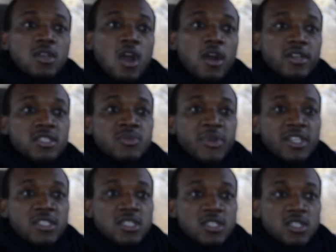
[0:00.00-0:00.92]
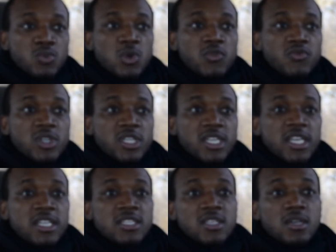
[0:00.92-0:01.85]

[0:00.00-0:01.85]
Our expenses is what really eats